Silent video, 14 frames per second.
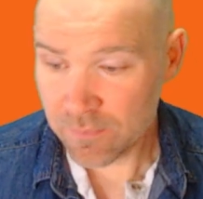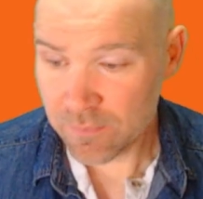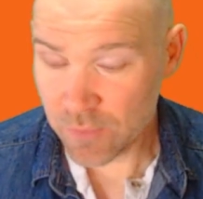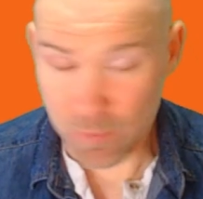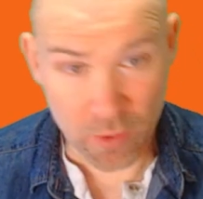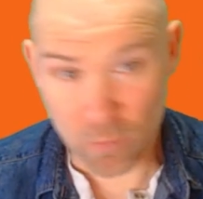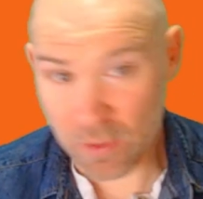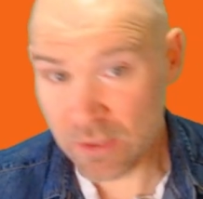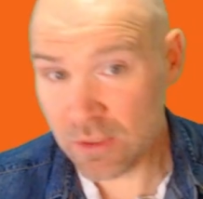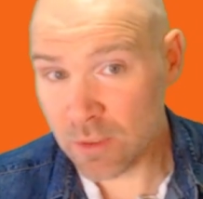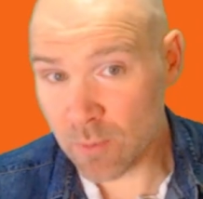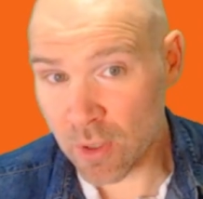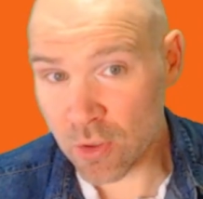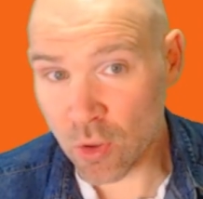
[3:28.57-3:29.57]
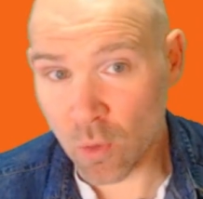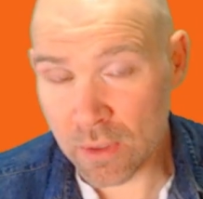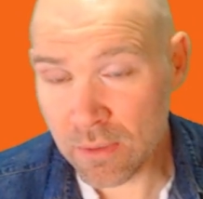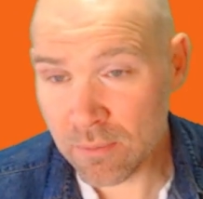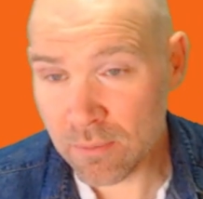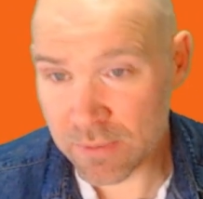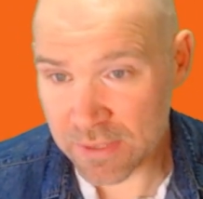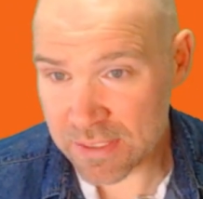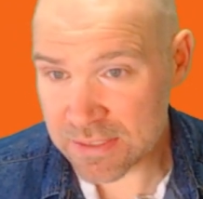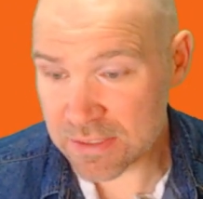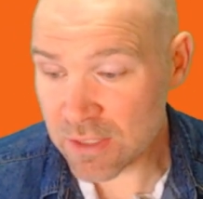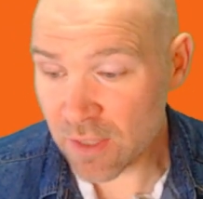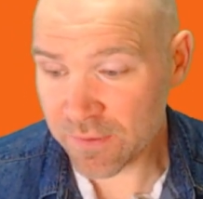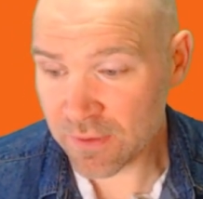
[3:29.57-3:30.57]
You might win, you might not win, but there's
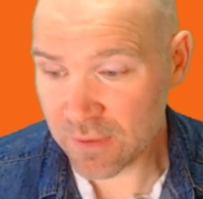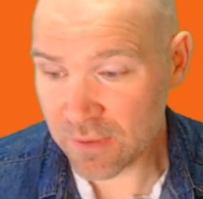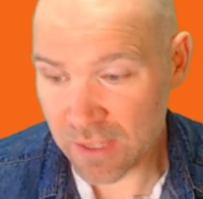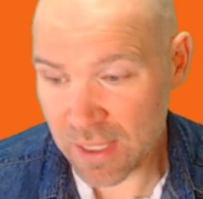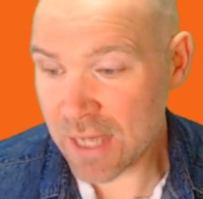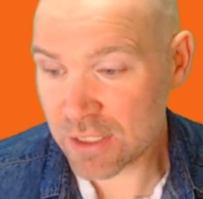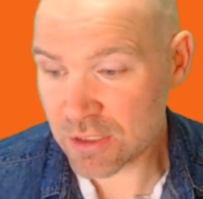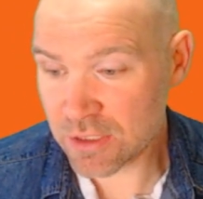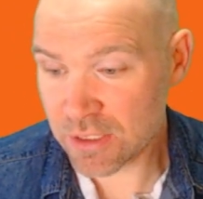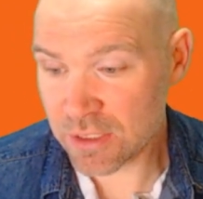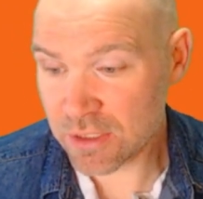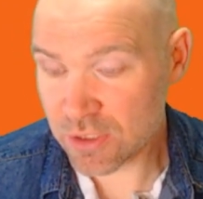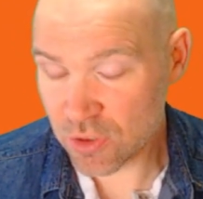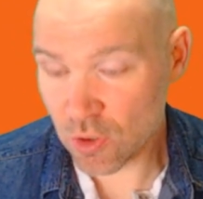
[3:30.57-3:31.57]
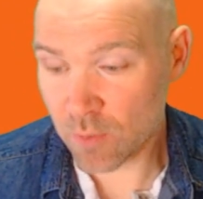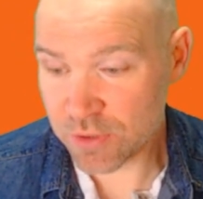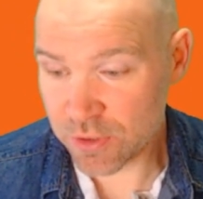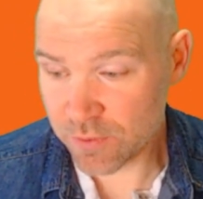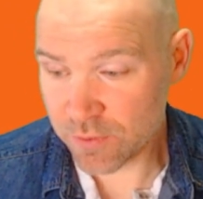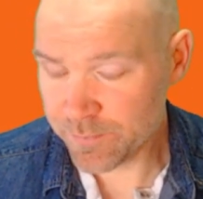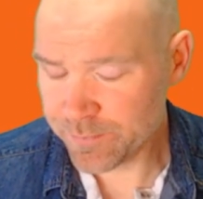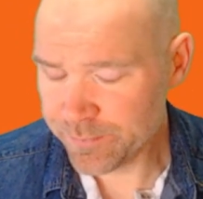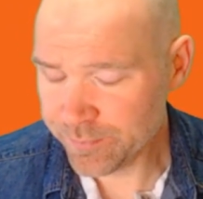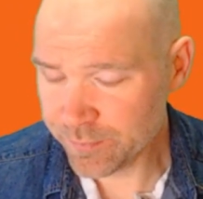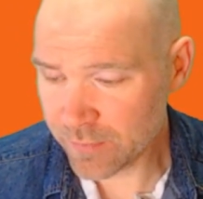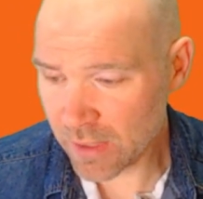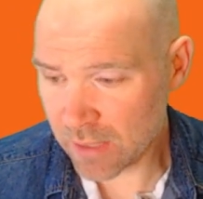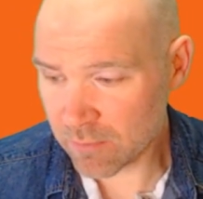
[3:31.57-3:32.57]
nothing that actually stops you
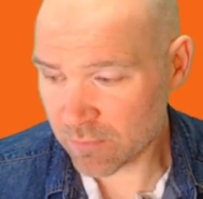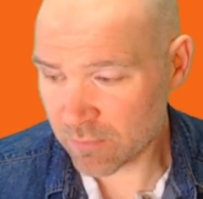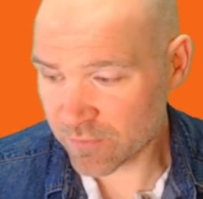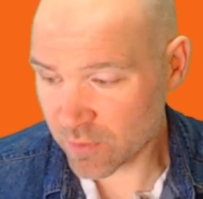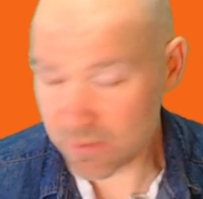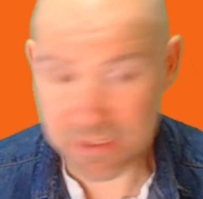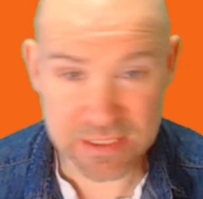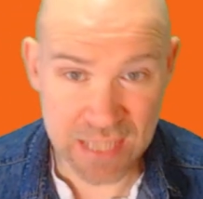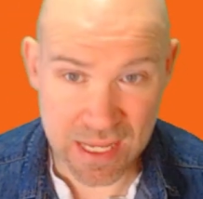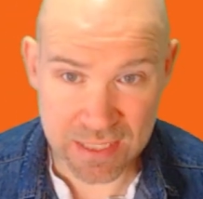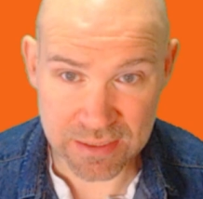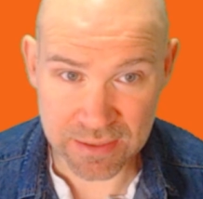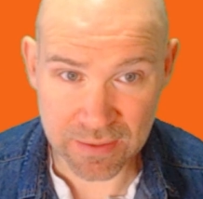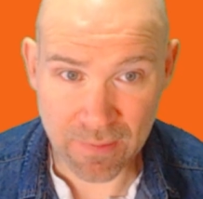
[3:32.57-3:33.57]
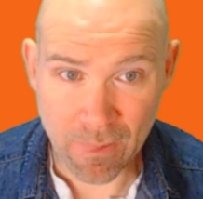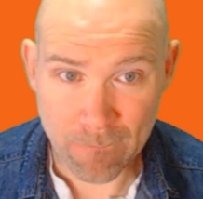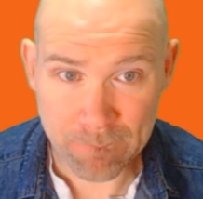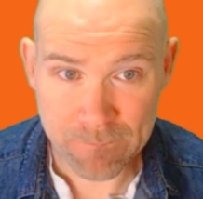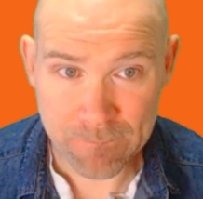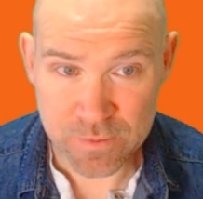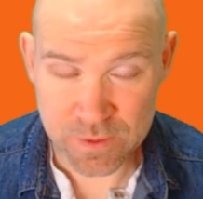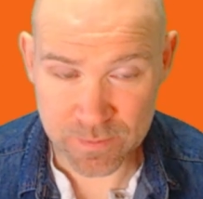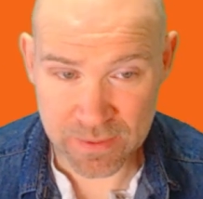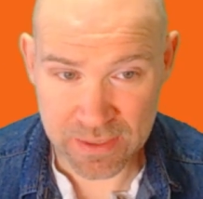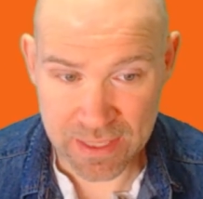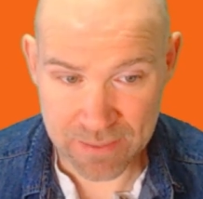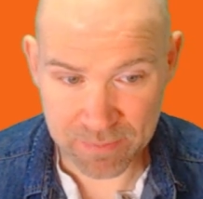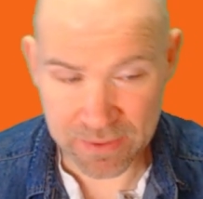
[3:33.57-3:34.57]
um, from standing to be
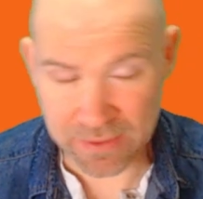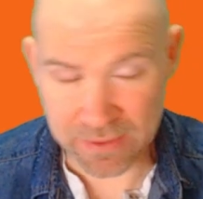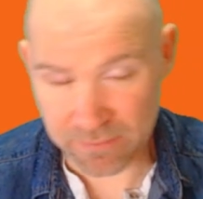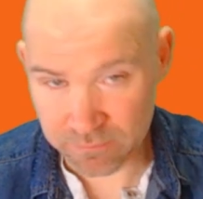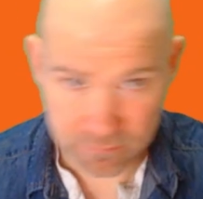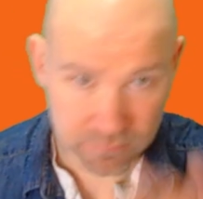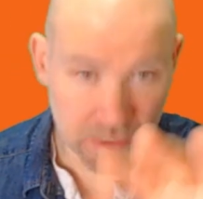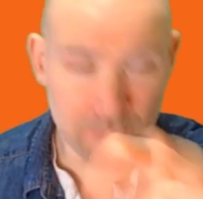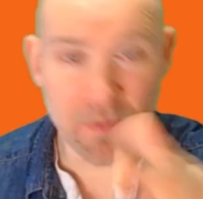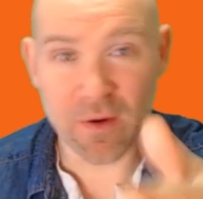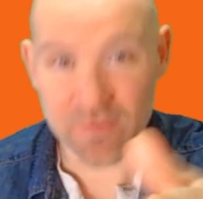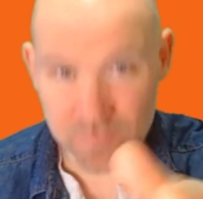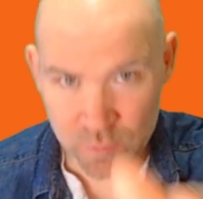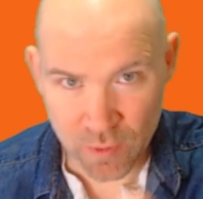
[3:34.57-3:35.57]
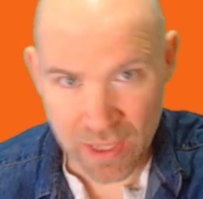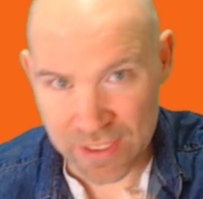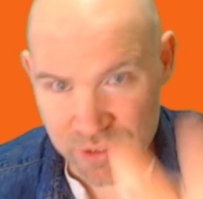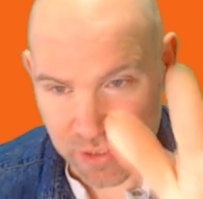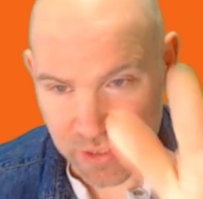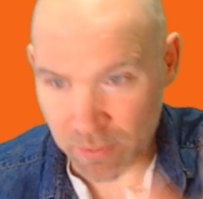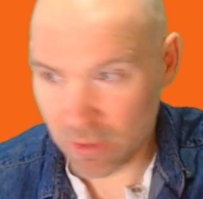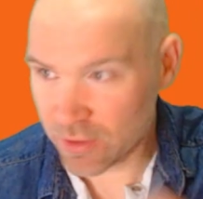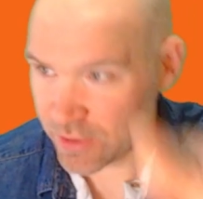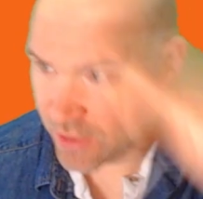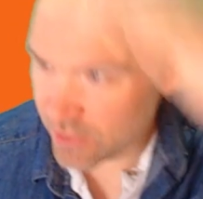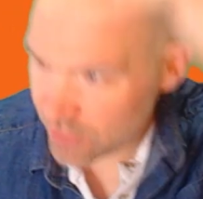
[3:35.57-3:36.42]
an MP apart from your age, I apologise.